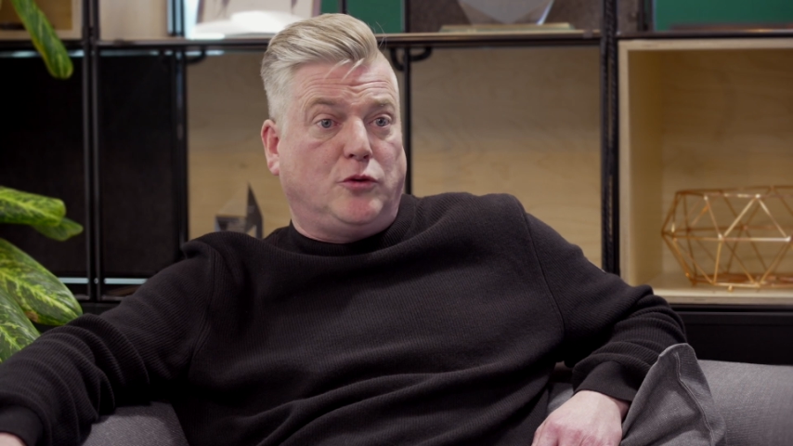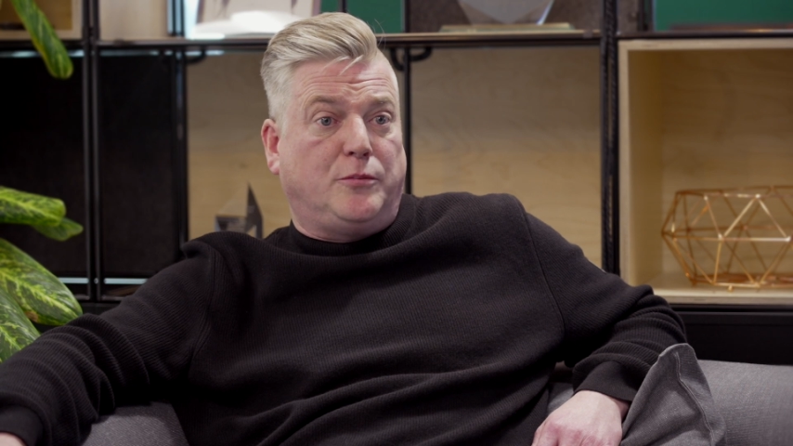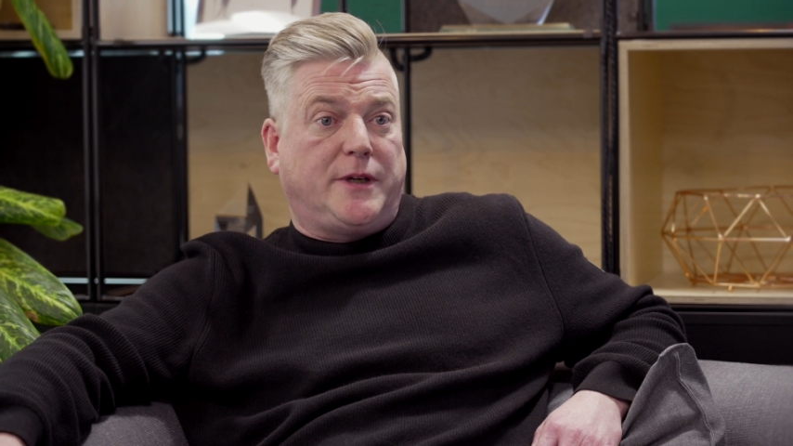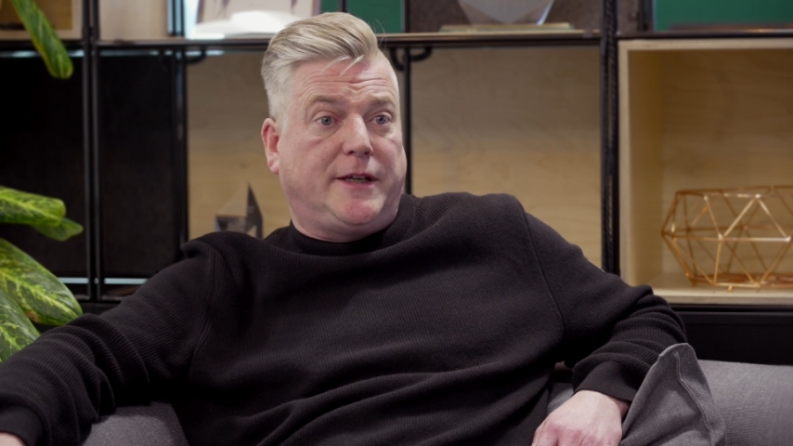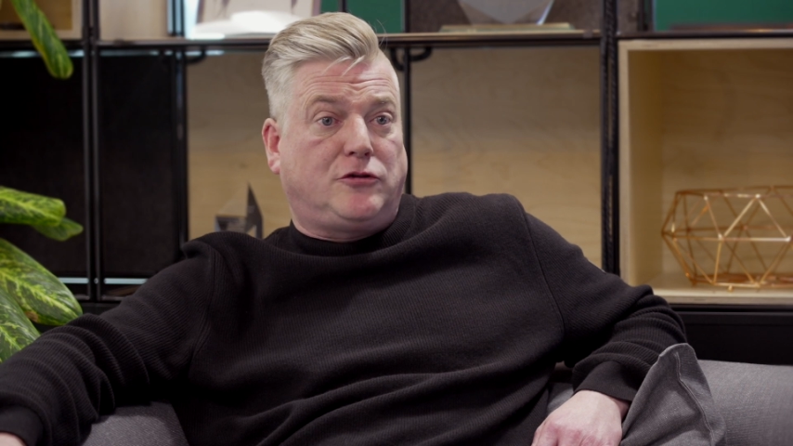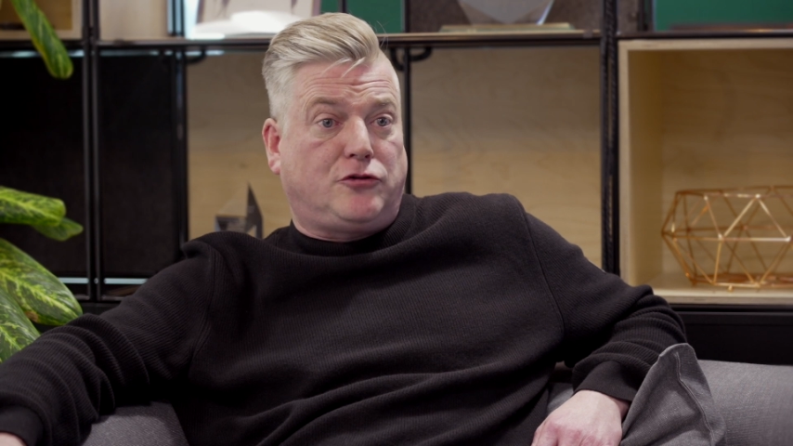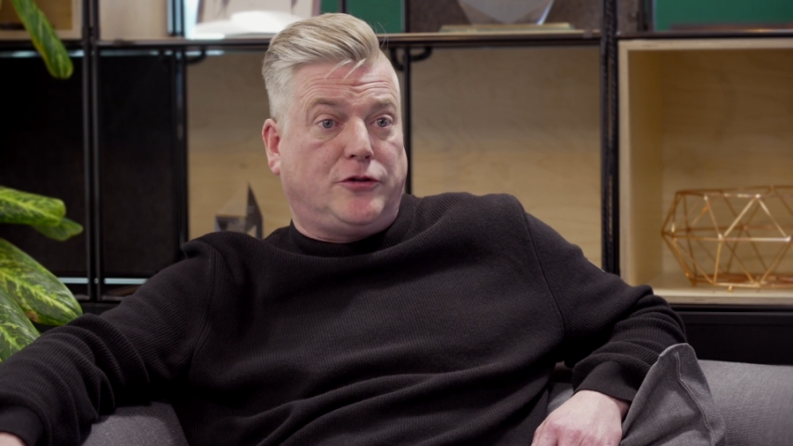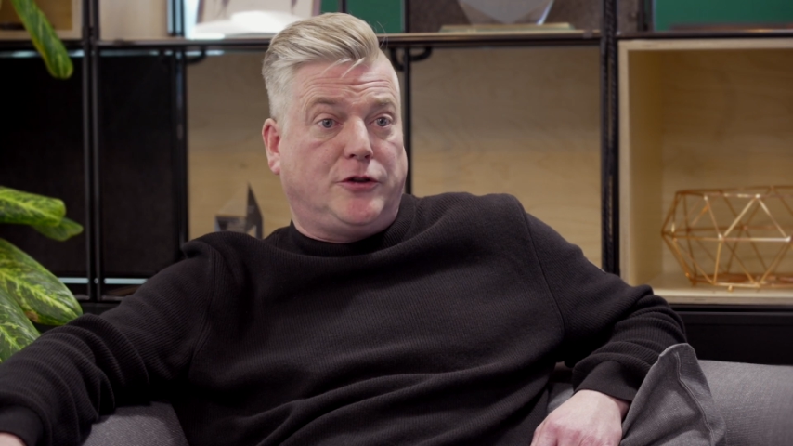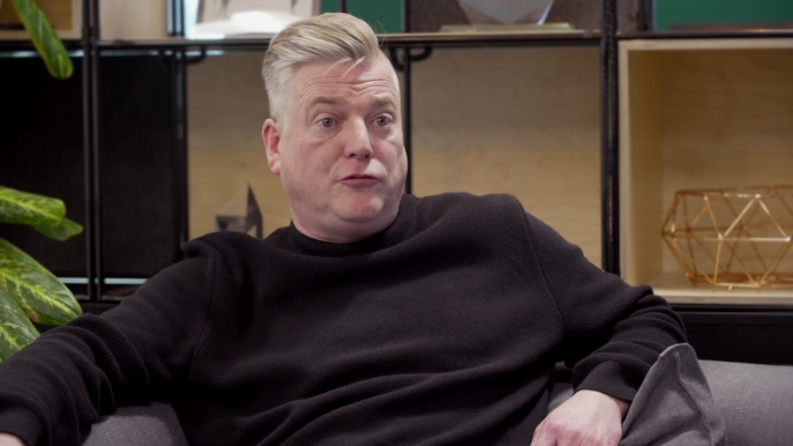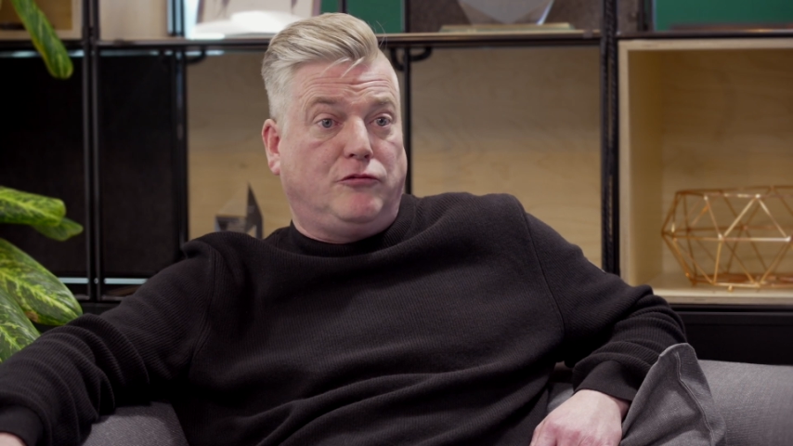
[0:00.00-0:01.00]
would be a
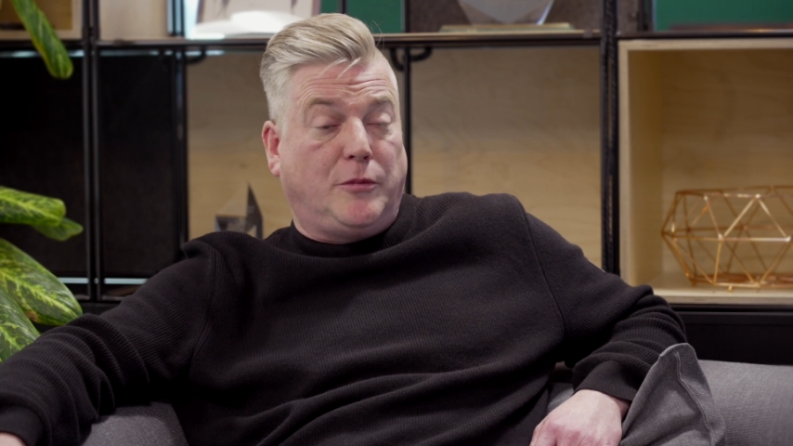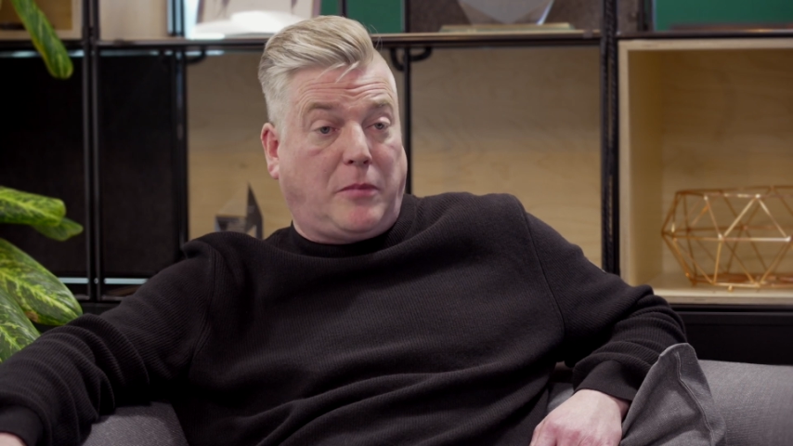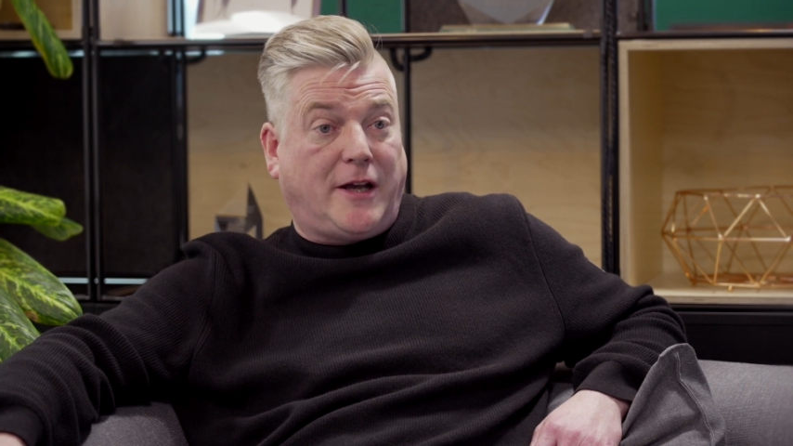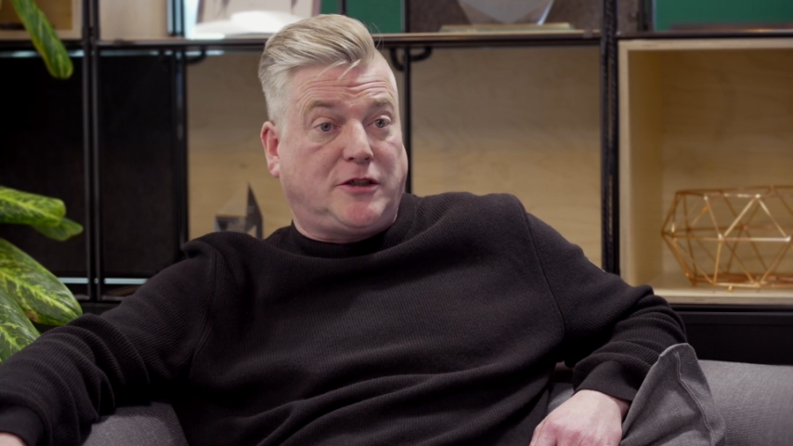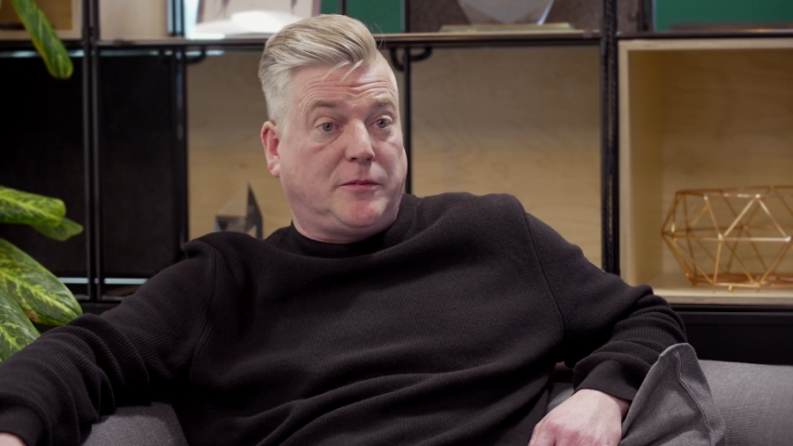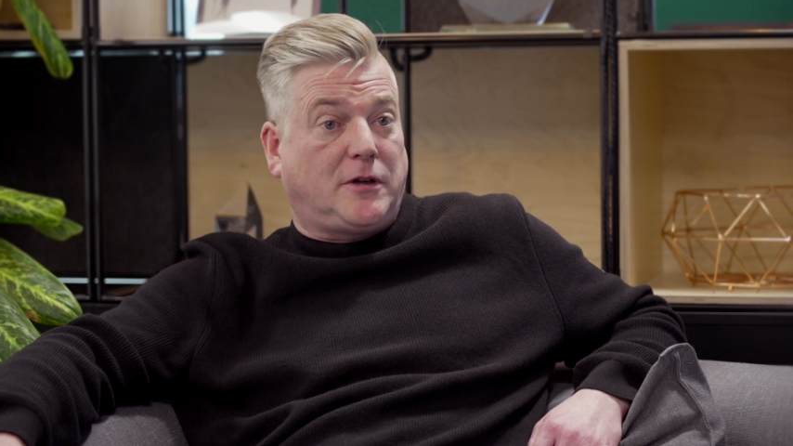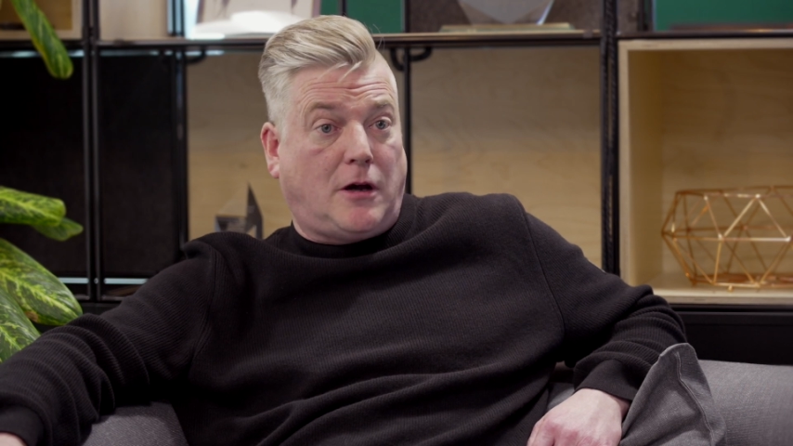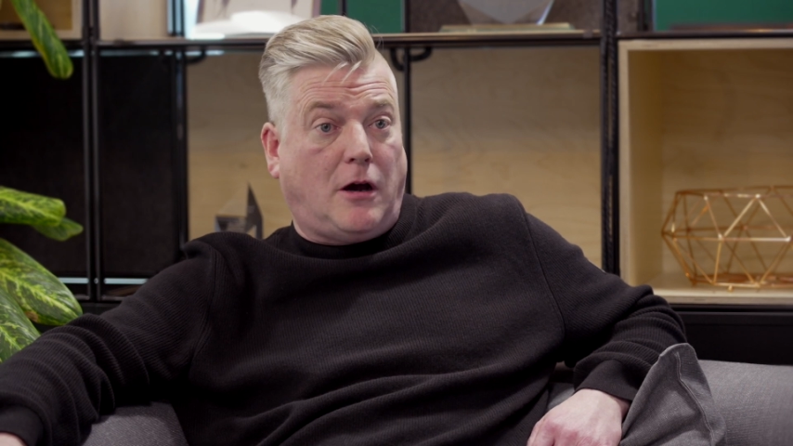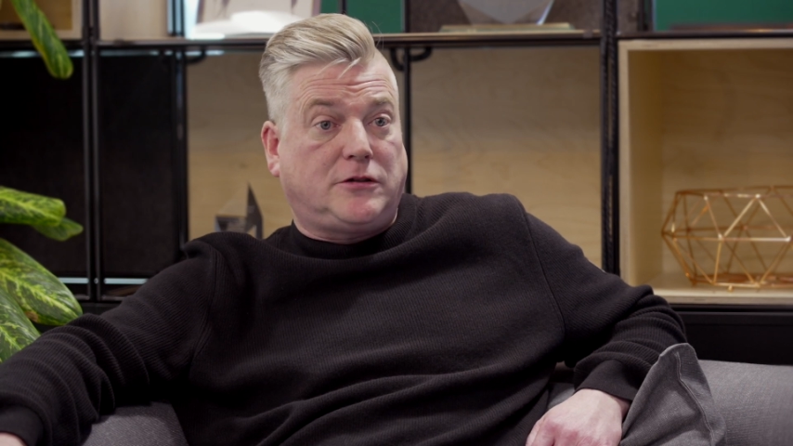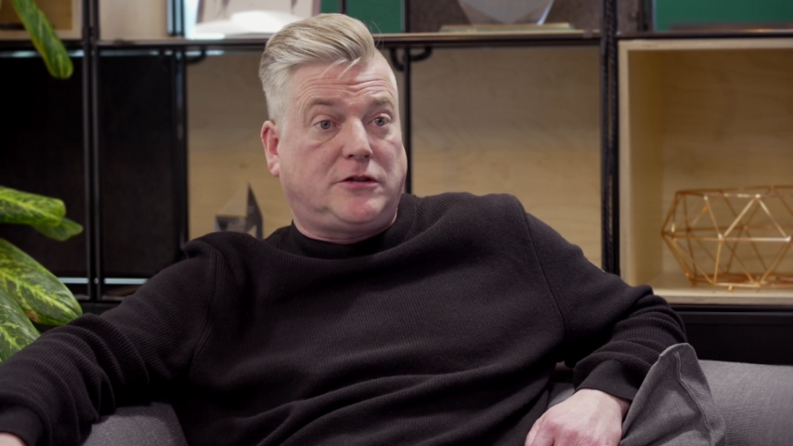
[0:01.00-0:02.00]
true replacement
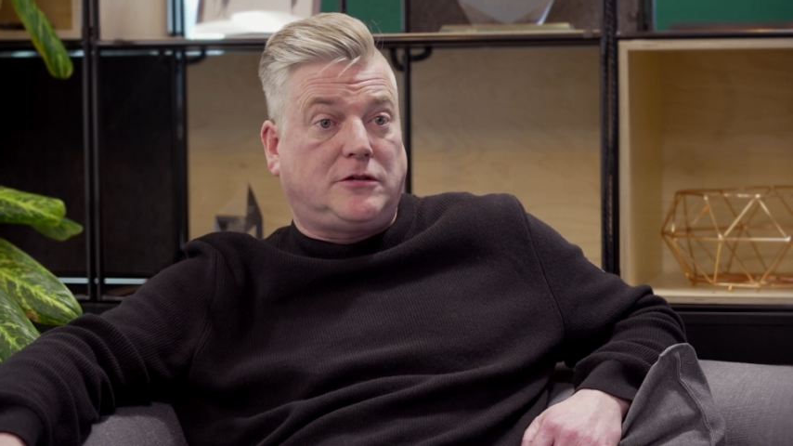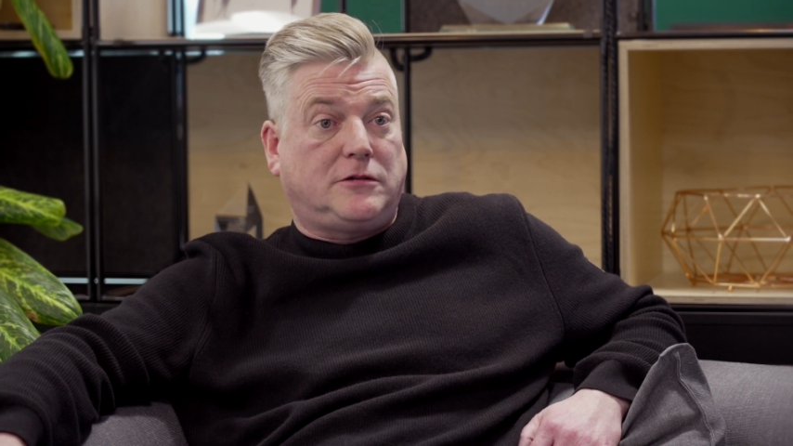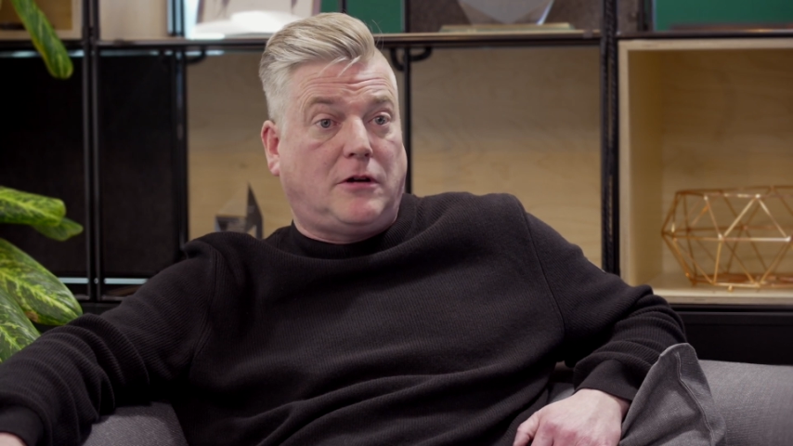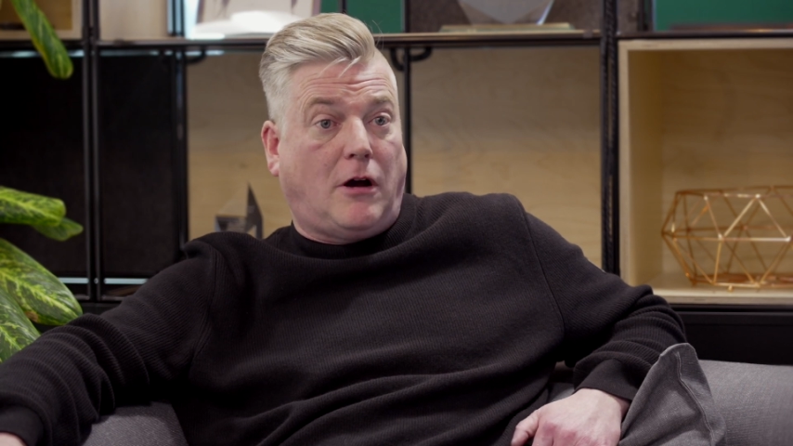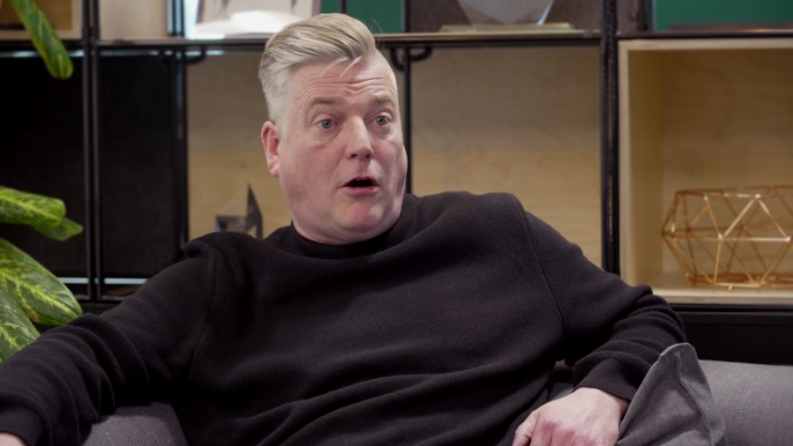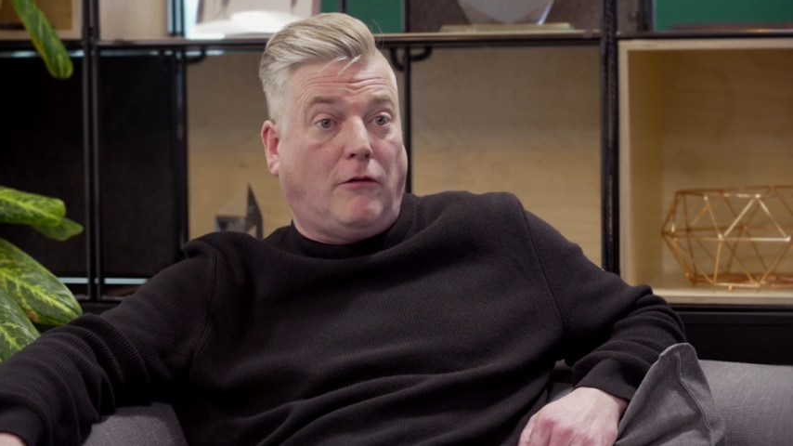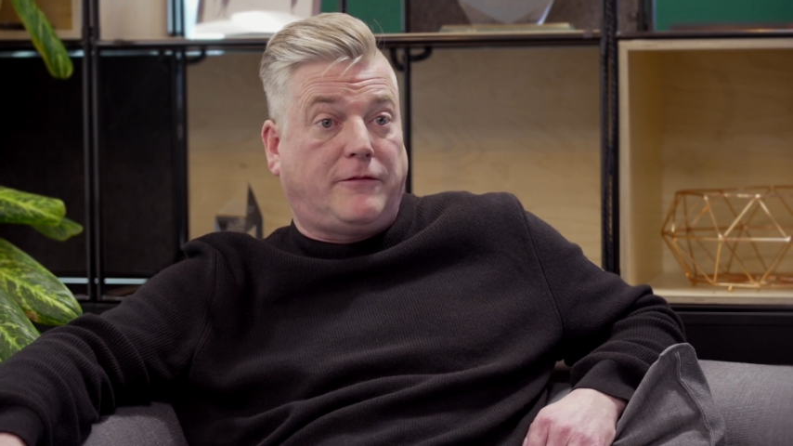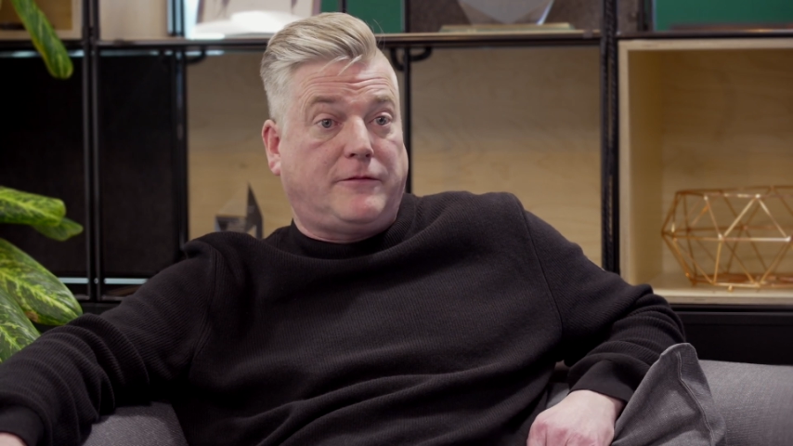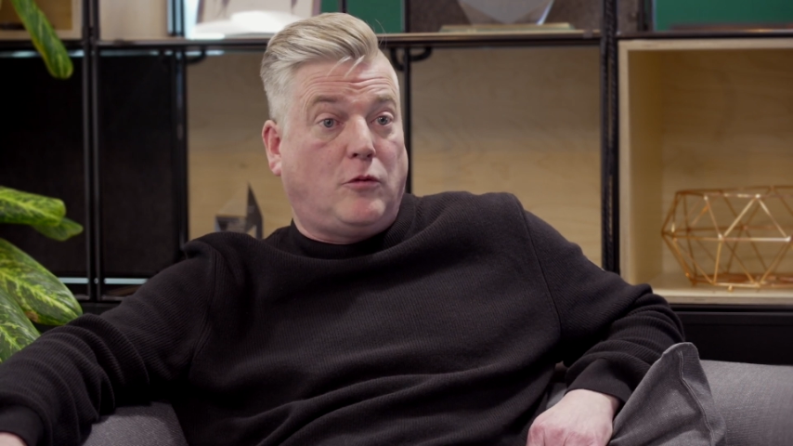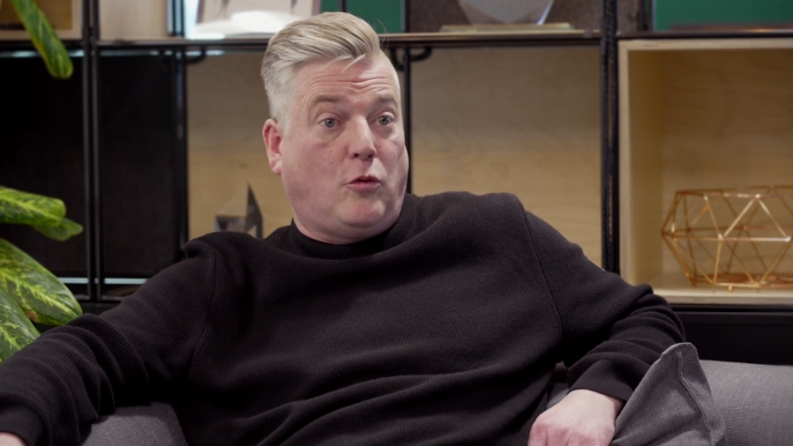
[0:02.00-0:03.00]
cost
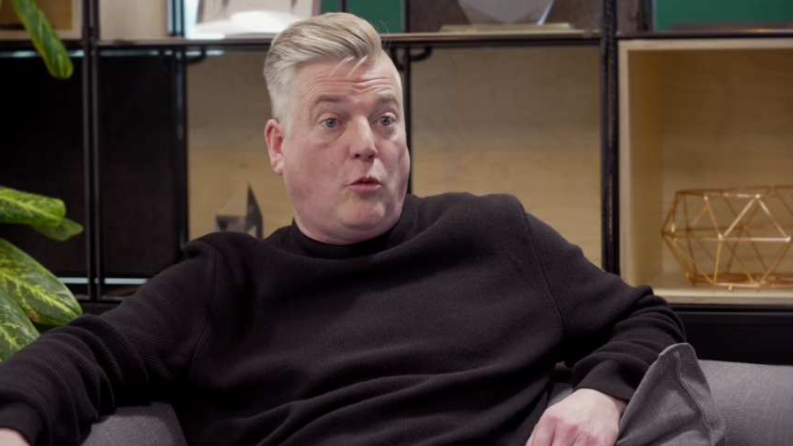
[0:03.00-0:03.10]
of